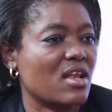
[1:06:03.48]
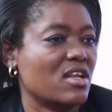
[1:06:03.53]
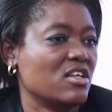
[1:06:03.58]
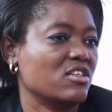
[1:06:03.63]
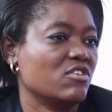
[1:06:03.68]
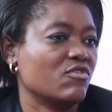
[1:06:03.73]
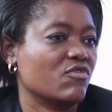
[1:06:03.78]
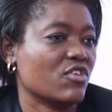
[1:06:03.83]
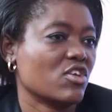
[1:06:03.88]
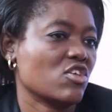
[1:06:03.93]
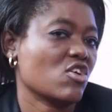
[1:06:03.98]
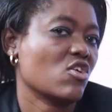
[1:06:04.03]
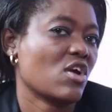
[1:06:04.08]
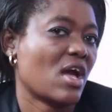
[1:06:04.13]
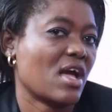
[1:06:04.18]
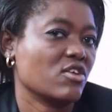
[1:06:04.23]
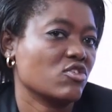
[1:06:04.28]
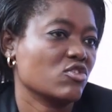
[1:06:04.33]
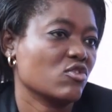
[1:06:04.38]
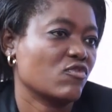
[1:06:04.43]
individual
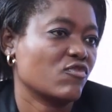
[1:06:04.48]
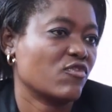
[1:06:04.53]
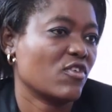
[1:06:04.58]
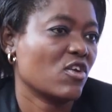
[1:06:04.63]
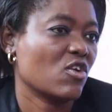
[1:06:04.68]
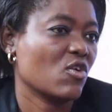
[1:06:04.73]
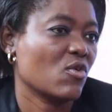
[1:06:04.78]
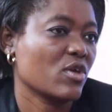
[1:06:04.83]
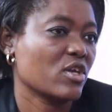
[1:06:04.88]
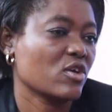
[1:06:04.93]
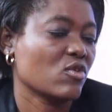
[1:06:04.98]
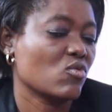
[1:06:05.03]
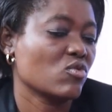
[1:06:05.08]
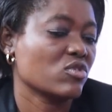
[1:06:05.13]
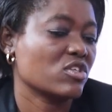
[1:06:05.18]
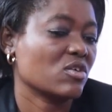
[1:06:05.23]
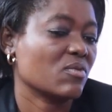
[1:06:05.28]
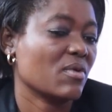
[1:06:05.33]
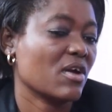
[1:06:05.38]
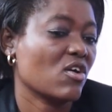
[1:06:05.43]
and you're
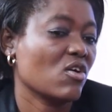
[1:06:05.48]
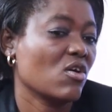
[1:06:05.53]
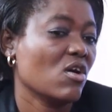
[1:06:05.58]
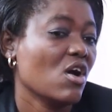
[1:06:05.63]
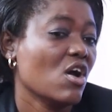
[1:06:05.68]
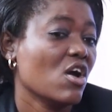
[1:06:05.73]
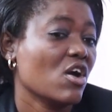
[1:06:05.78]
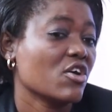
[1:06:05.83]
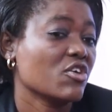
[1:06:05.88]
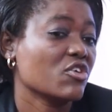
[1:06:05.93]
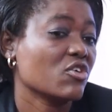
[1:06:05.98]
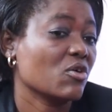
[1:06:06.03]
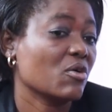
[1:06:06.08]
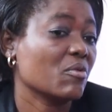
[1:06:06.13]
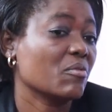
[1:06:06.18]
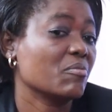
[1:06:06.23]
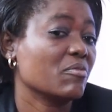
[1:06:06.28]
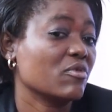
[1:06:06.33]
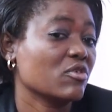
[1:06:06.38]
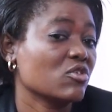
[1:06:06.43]
following
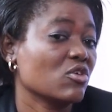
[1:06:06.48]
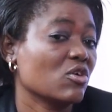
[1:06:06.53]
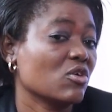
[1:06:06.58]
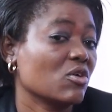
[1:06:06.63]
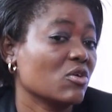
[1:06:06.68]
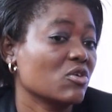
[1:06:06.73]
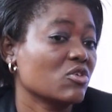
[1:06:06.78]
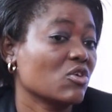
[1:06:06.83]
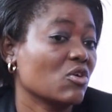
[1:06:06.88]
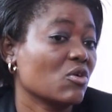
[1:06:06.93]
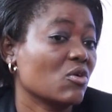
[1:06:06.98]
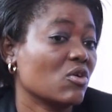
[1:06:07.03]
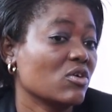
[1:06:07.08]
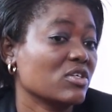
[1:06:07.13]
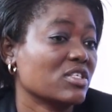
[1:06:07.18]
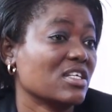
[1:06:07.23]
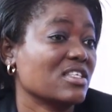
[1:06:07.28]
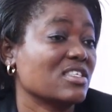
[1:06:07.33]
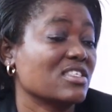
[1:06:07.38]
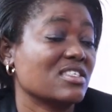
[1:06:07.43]
your
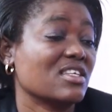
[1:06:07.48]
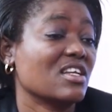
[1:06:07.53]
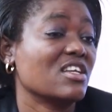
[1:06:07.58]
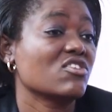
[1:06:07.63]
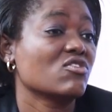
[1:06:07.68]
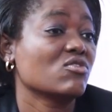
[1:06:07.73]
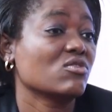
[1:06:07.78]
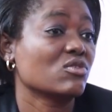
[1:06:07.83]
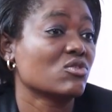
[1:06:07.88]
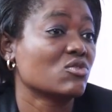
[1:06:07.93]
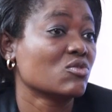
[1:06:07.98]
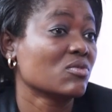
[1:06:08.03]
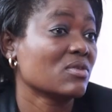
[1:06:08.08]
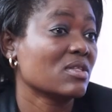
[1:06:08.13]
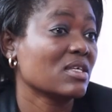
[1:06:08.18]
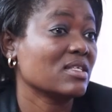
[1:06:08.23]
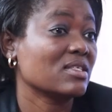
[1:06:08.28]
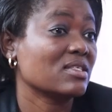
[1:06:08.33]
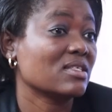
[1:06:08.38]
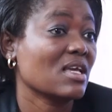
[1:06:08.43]
conscience is telling you do
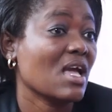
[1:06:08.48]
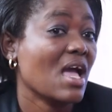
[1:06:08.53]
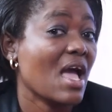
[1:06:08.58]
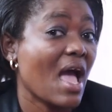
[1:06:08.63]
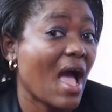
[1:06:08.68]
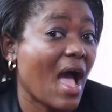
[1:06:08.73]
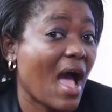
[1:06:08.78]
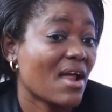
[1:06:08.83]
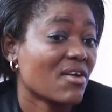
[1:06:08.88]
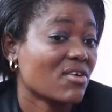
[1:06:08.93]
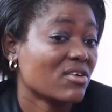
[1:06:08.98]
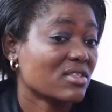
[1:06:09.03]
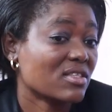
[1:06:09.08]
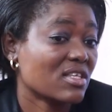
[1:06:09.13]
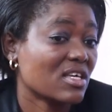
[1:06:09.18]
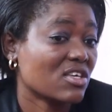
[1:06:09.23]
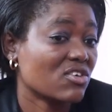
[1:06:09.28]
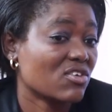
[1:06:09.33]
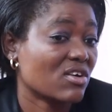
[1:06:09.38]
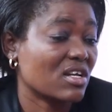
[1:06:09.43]
this, I don't
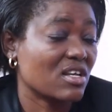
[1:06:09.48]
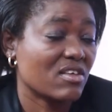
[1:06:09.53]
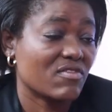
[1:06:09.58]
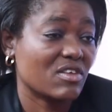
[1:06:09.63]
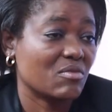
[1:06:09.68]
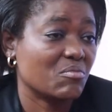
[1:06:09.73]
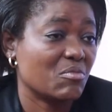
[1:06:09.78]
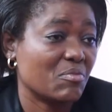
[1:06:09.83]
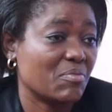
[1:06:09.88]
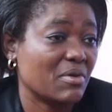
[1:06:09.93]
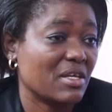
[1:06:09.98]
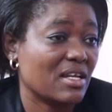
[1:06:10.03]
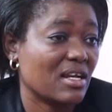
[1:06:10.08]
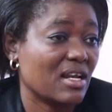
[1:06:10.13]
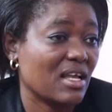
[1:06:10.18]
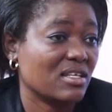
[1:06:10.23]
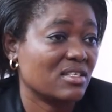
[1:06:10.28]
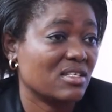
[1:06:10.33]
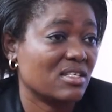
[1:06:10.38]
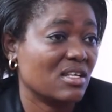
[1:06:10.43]
think you can even be
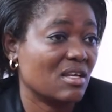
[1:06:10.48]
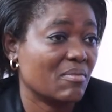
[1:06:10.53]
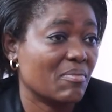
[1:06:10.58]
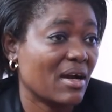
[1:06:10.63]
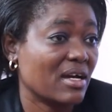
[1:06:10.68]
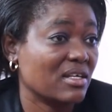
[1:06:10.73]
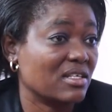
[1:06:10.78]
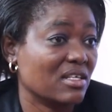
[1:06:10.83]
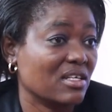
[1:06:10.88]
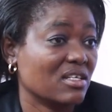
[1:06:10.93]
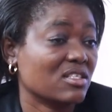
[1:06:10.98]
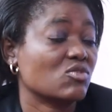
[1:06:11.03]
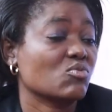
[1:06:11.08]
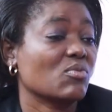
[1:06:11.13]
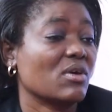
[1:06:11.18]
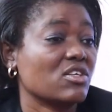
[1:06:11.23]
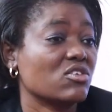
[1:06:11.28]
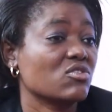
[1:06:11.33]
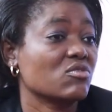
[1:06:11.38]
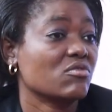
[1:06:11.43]
penalized in a party. It's
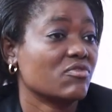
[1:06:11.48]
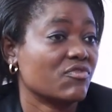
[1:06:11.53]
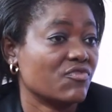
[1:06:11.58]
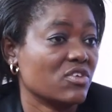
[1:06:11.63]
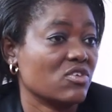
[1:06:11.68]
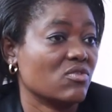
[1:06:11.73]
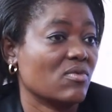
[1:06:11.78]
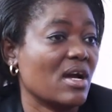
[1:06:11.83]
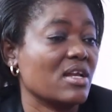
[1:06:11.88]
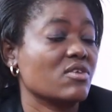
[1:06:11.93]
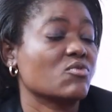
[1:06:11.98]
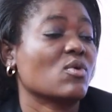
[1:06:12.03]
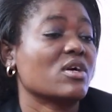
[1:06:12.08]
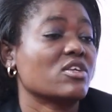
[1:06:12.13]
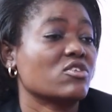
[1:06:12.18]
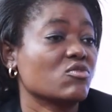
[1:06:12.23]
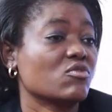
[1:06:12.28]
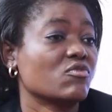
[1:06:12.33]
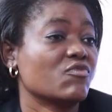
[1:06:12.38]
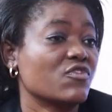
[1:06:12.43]
what you feel, and
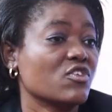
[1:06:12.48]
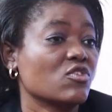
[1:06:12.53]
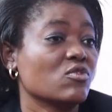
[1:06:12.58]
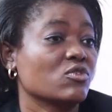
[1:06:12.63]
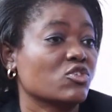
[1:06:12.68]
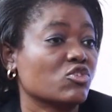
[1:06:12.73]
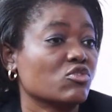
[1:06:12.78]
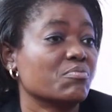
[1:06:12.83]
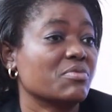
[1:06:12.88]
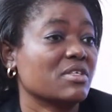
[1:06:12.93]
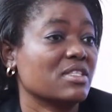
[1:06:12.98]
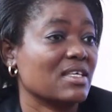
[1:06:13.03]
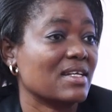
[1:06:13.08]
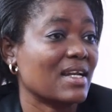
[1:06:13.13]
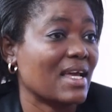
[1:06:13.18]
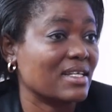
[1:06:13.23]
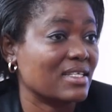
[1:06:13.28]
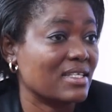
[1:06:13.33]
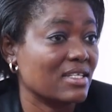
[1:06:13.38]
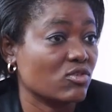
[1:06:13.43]
what you feel should be the
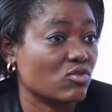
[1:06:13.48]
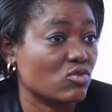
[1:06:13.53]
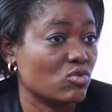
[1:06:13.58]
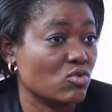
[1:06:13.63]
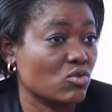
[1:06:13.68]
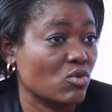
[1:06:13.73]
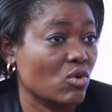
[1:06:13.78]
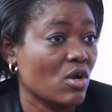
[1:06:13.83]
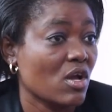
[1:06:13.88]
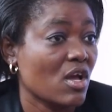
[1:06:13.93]
right thing to do.